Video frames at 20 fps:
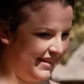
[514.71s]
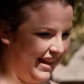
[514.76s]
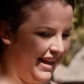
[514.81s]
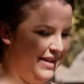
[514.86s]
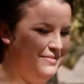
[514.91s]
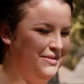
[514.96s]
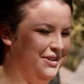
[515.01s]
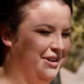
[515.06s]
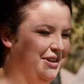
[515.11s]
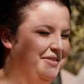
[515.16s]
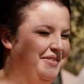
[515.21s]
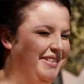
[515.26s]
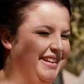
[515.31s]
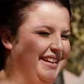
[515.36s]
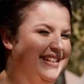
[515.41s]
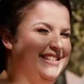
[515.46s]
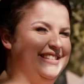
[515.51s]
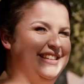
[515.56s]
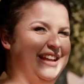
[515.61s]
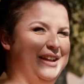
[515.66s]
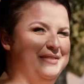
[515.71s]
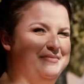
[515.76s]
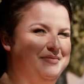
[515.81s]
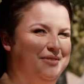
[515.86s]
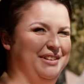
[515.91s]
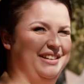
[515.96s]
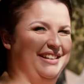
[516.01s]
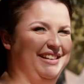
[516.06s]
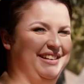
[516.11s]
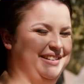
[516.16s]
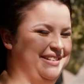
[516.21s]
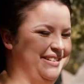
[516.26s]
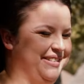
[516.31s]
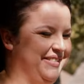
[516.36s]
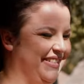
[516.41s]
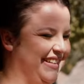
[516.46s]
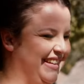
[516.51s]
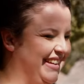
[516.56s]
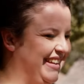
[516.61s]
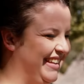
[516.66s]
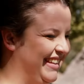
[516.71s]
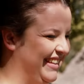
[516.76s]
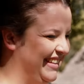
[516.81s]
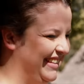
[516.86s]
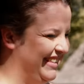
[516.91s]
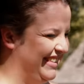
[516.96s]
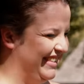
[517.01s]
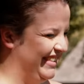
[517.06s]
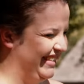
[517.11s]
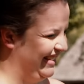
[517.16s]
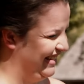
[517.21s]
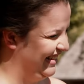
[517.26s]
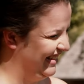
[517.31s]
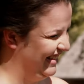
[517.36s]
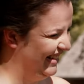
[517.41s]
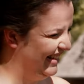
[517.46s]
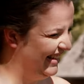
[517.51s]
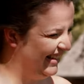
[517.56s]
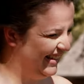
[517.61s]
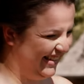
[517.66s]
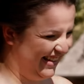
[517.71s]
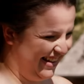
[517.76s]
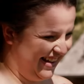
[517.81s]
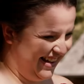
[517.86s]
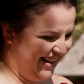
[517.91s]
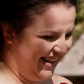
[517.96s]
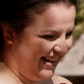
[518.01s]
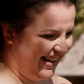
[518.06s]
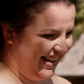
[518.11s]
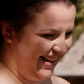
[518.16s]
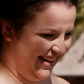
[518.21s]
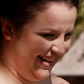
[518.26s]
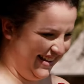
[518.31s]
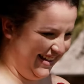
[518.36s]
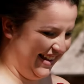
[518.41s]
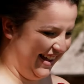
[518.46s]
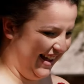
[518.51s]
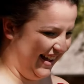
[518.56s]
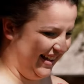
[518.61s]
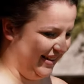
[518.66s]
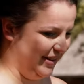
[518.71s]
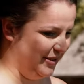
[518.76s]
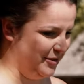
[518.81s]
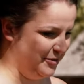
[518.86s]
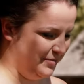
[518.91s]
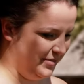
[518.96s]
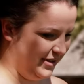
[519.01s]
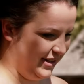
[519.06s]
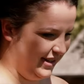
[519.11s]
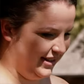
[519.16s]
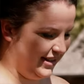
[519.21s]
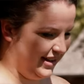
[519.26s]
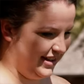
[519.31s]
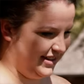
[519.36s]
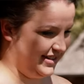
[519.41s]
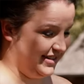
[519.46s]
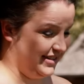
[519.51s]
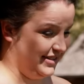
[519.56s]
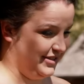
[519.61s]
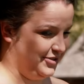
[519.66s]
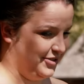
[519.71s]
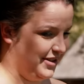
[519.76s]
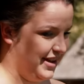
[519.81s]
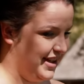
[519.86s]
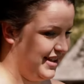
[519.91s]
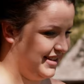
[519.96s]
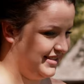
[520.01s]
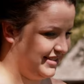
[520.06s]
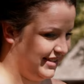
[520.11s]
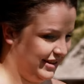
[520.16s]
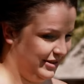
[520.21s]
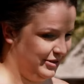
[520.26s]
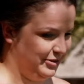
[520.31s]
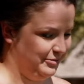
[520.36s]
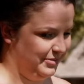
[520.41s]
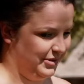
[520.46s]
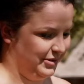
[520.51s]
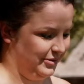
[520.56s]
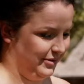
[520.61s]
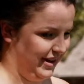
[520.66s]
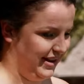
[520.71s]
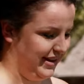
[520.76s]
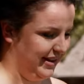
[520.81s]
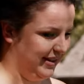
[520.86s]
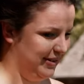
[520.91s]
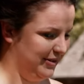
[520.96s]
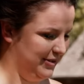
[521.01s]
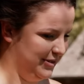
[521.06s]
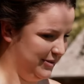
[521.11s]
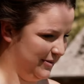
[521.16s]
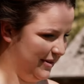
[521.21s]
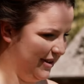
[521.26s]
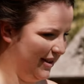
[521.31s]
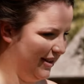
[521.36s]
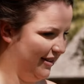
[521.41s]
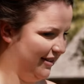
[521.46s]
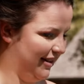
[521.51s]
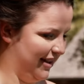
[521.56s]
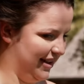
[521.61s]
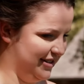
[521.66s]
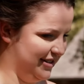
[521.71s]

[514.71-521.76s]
I'm nervous. I'm really nervous. I hope he likes the dress. I hope the wedding goes well.